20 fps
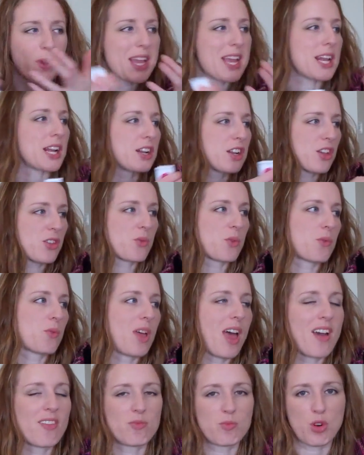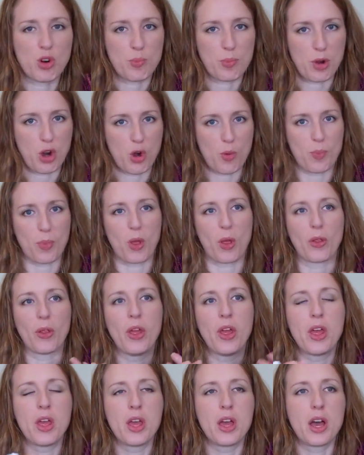green, another one will have more
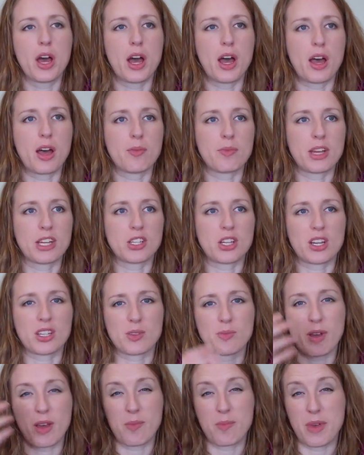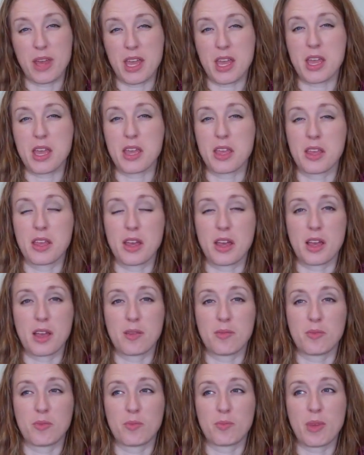purple. I talked about my
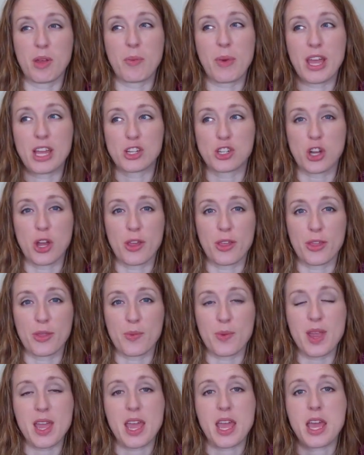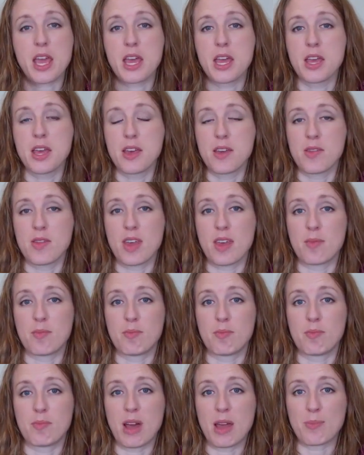my Weigh It Shawl 3,
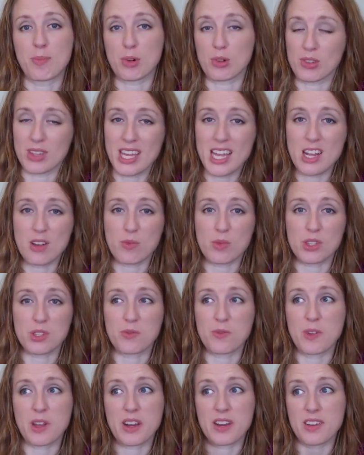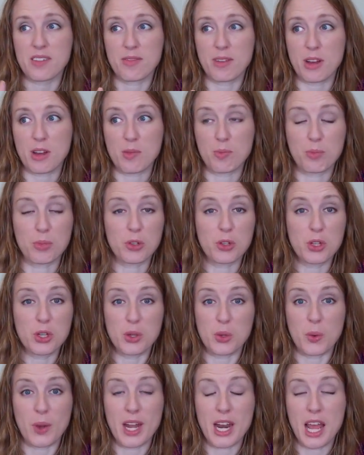that my Berlin was very, very
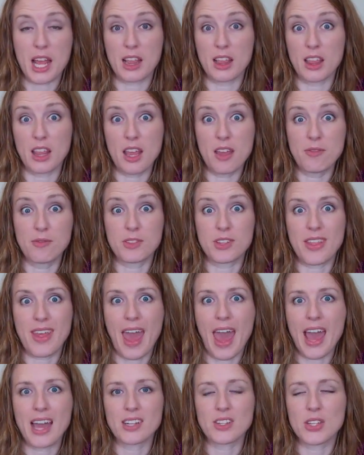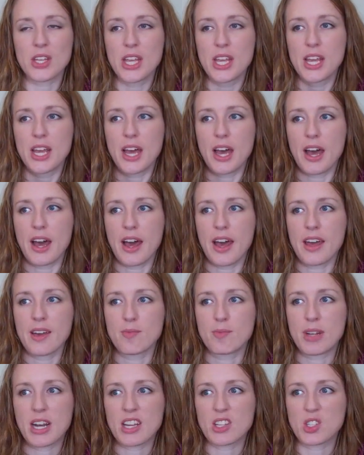blue, and I loved that.
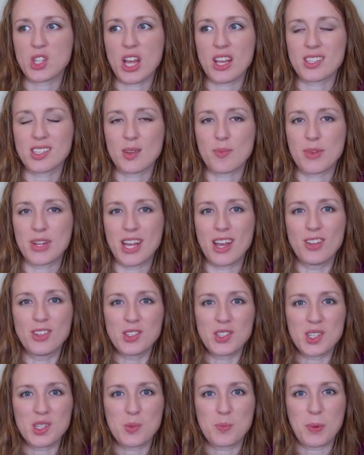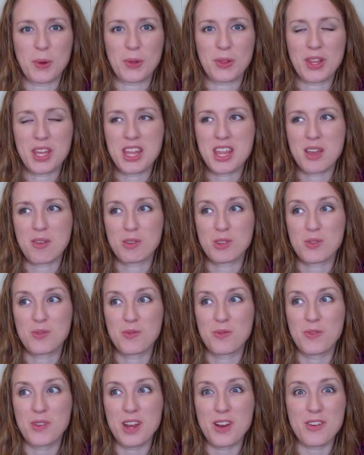But I saw someone else's Berlin that was
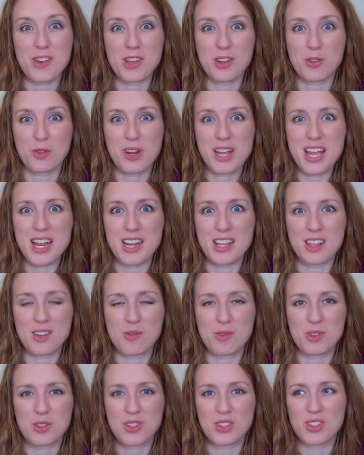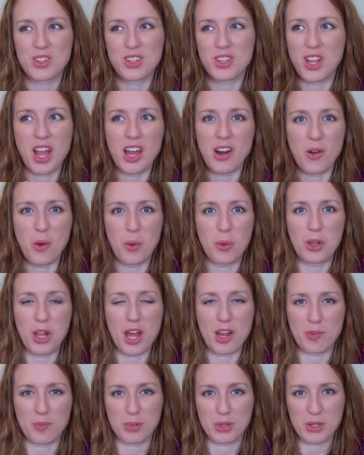very green, and there was not a whole
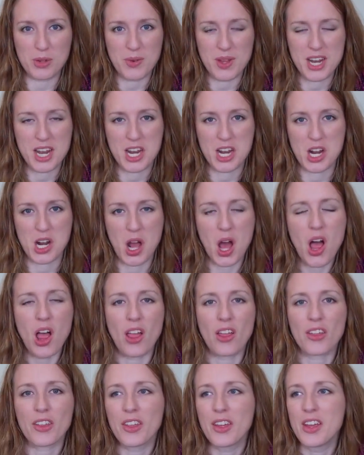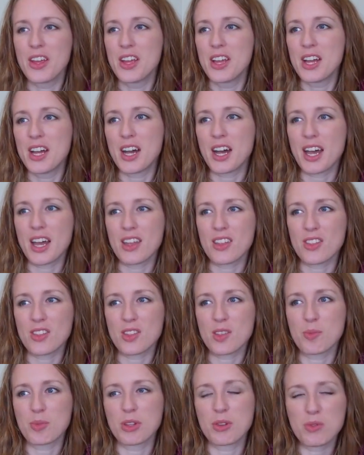lot of blue in it at all.
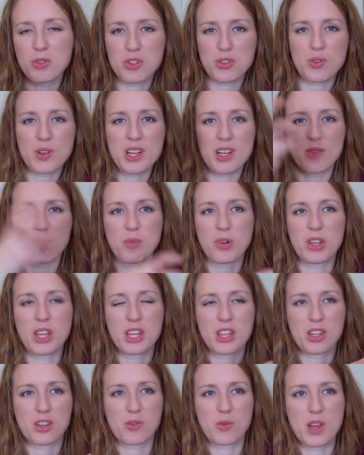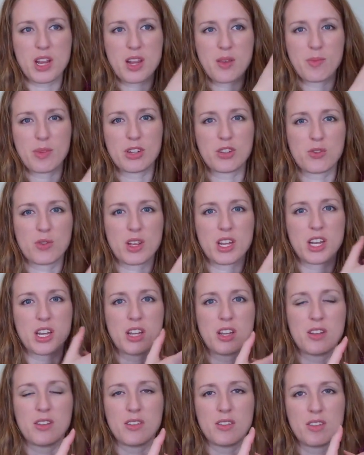The blue was treated more like the green had been
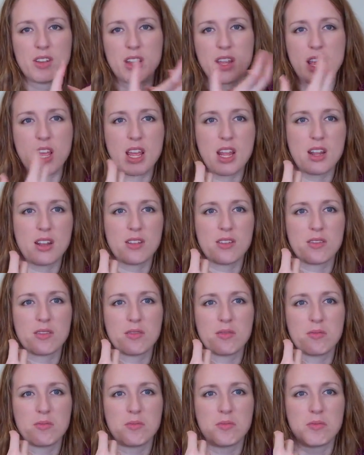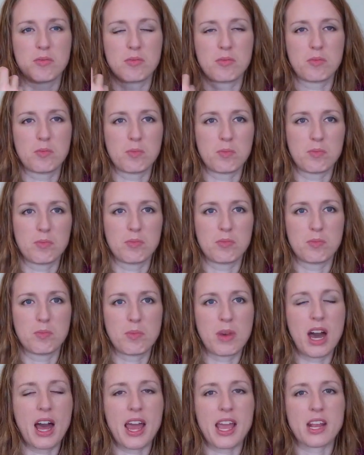treated in
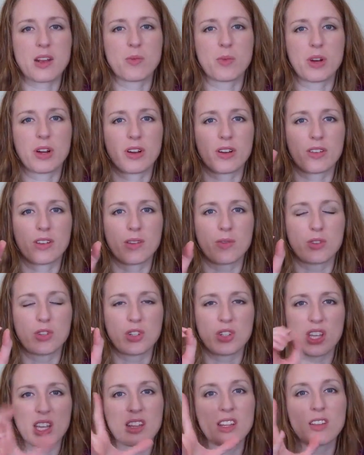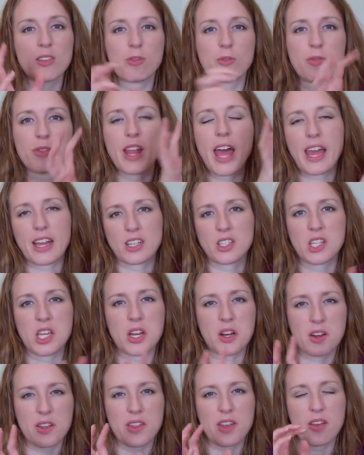mine, where it was just like little flecks
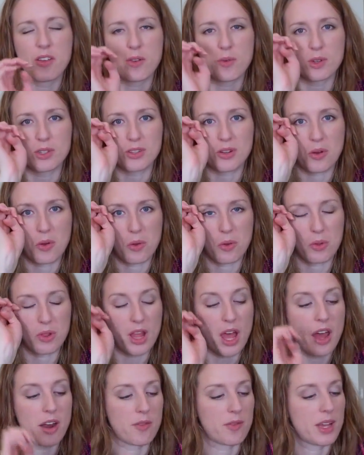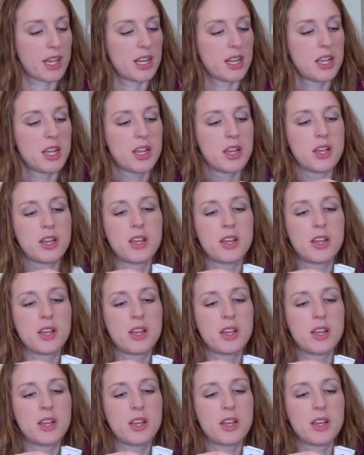here and there. There wasn't a whole lot of it.